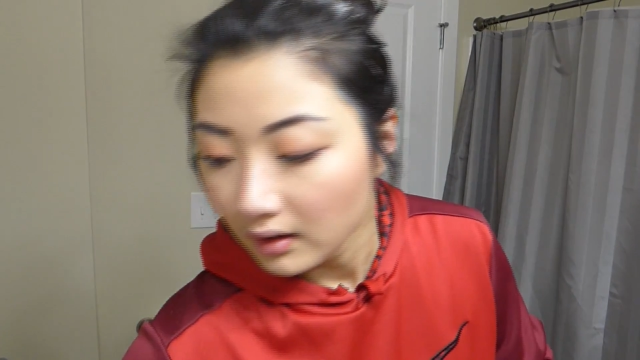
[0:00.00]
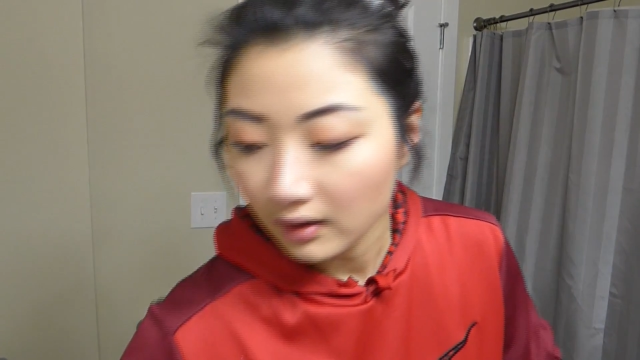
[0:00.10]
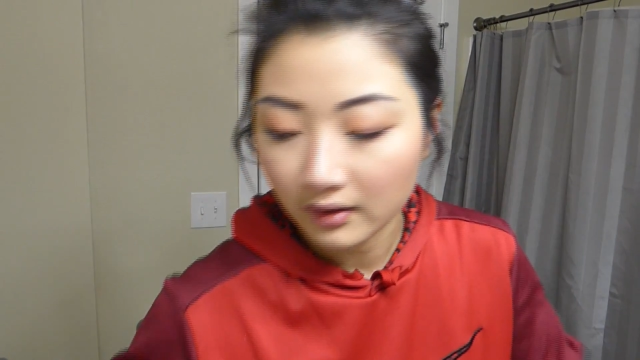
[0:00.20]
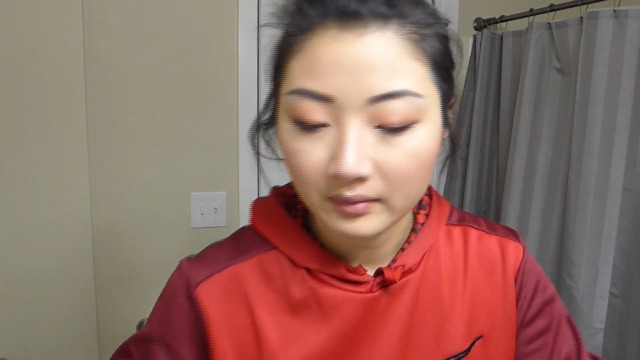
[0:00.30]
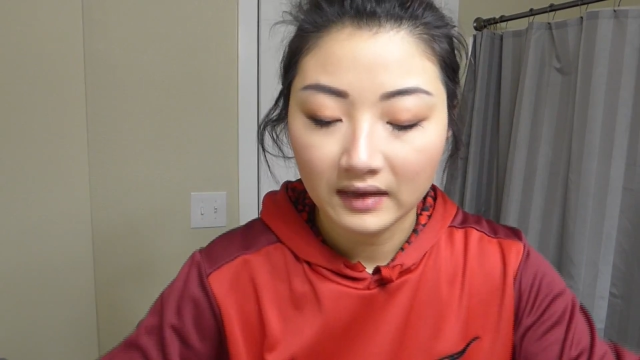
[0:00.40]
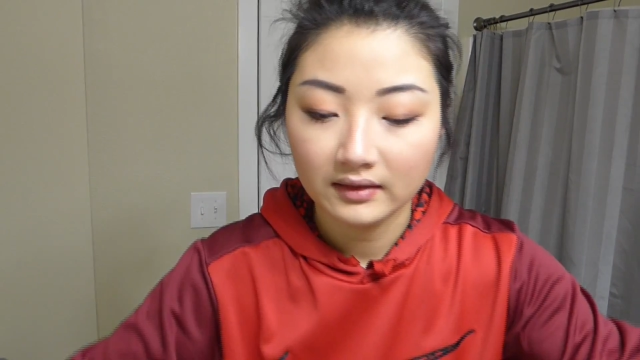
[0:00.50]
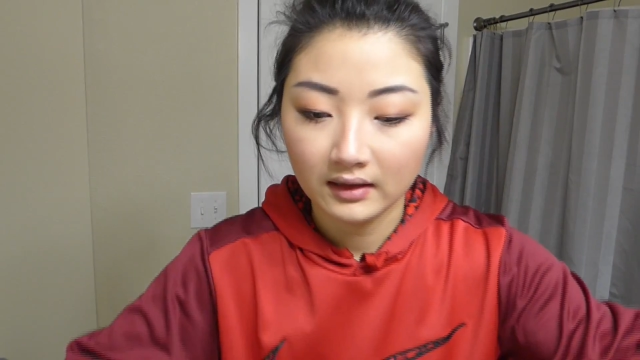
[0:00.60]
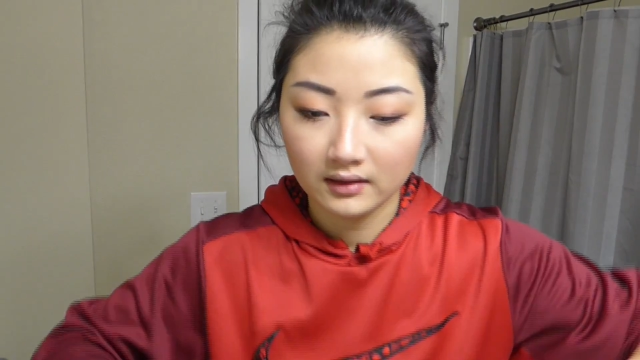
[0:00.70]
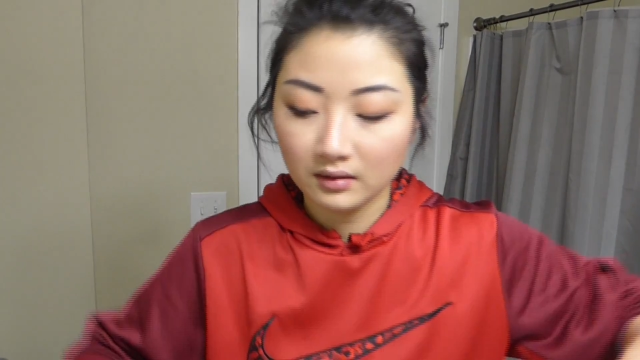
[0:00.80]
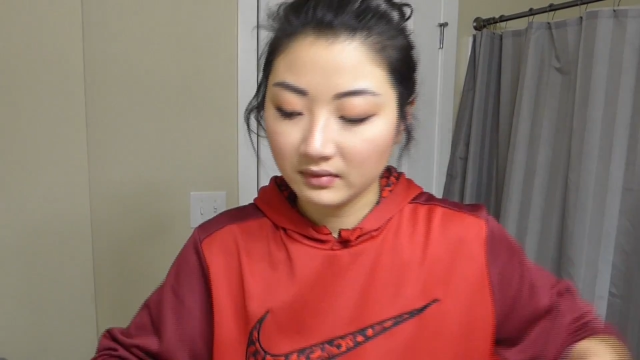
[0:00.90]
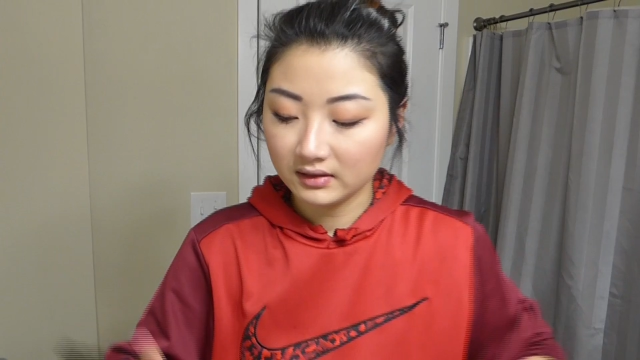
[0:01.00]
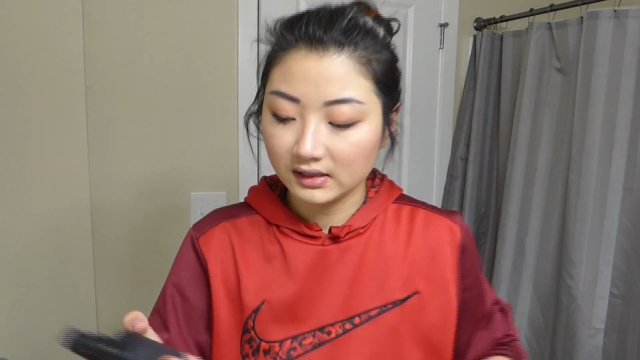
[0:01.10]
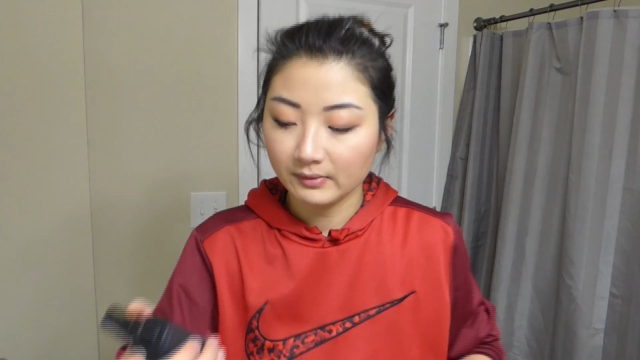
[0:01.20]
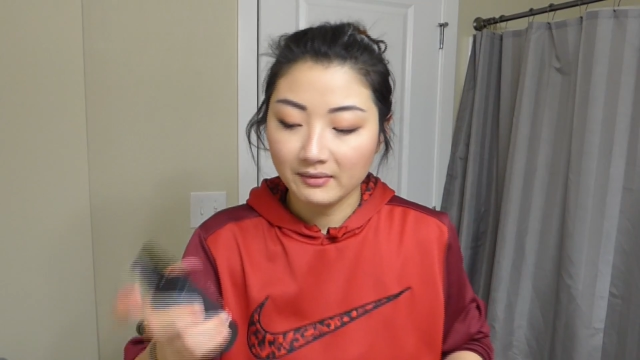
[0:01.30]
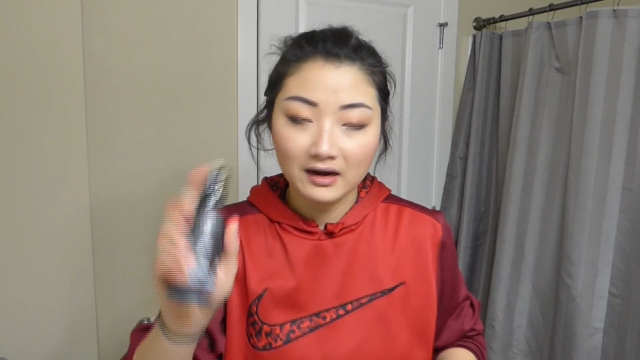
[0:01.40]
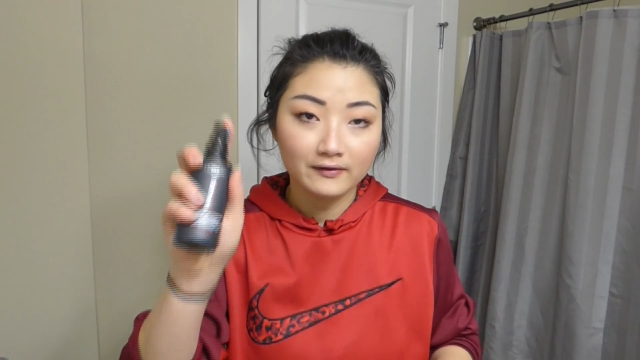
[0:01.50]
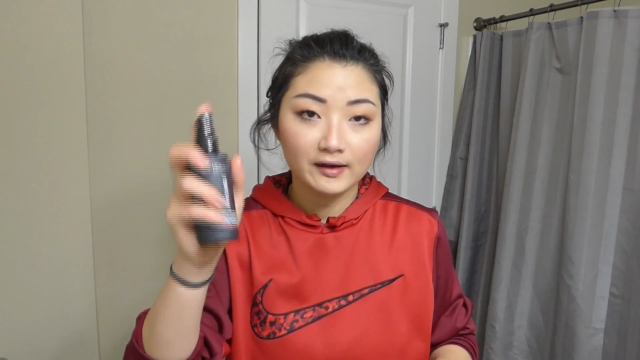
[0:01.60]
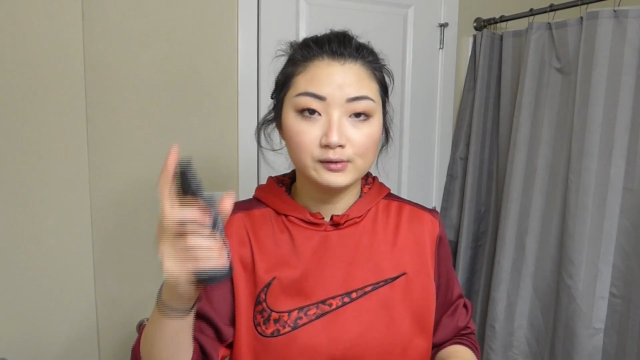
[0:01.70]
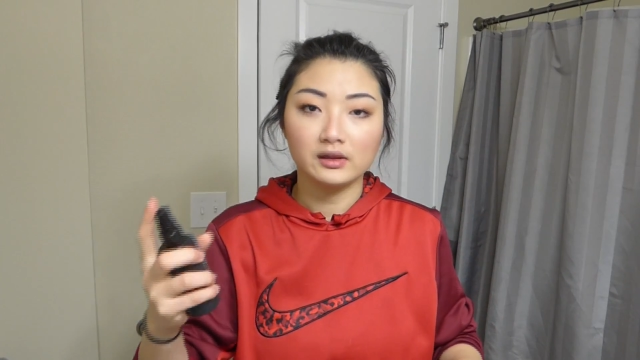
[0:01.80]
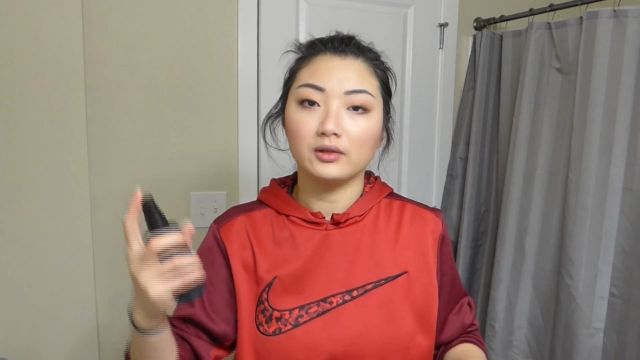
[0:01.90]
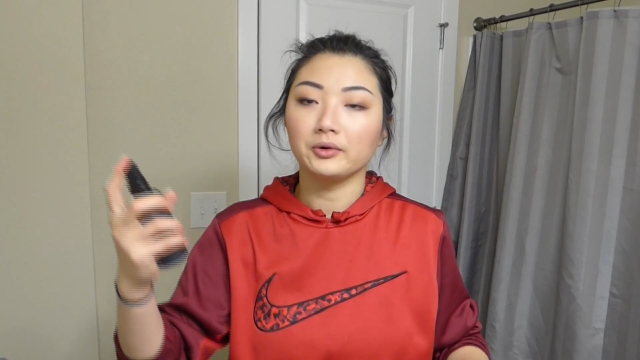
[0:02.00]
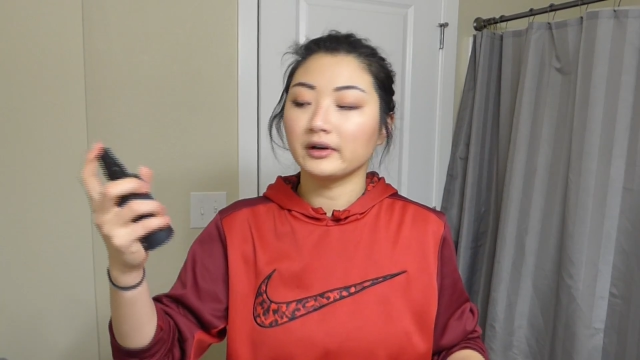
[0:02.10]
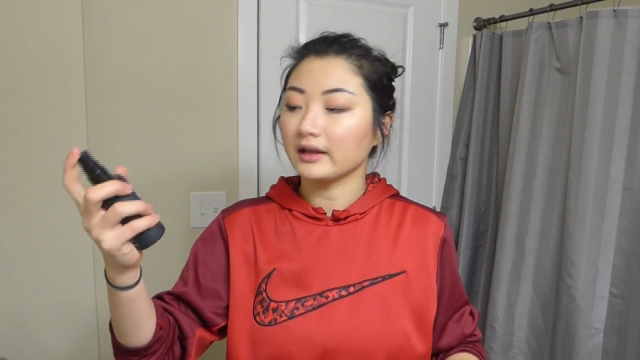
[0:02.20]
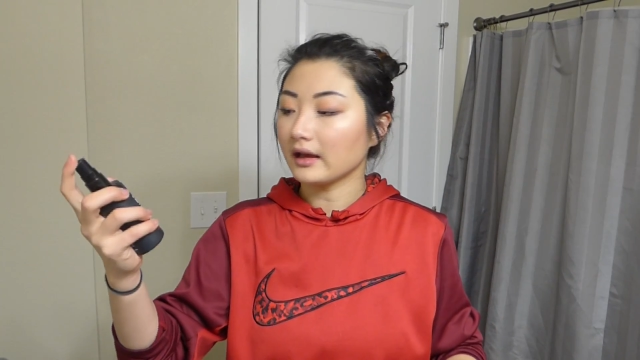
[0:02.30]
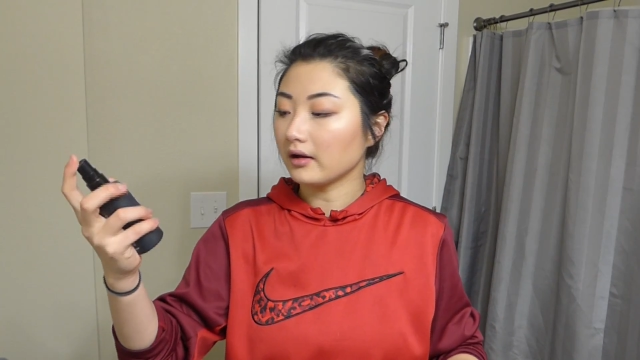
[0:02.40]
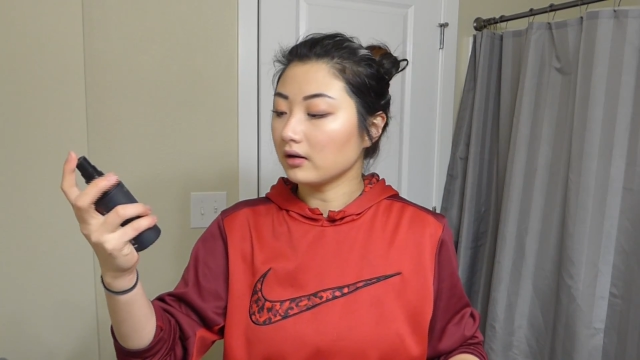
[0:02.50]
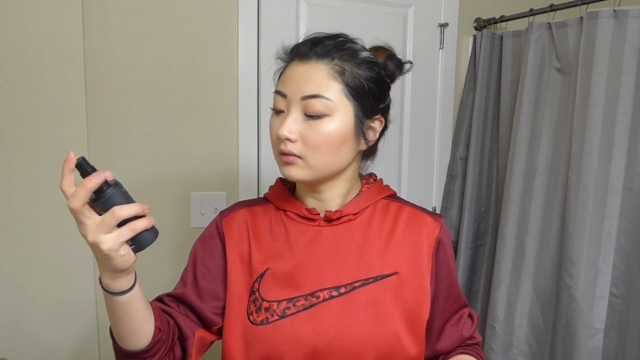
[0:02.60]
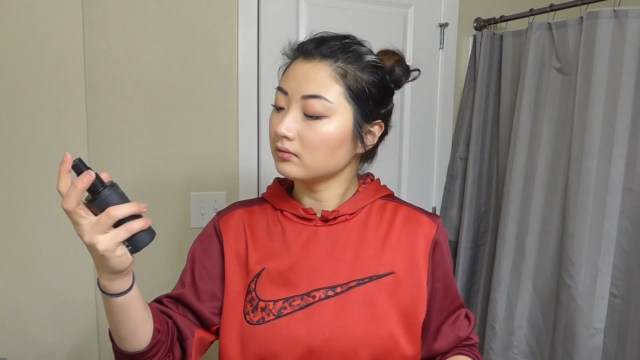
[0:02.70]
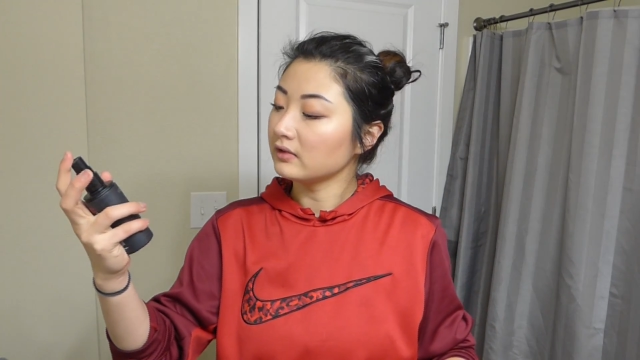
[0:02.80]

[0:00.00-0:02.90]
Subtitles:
And then I'm gonna spray my face with the L'Oreal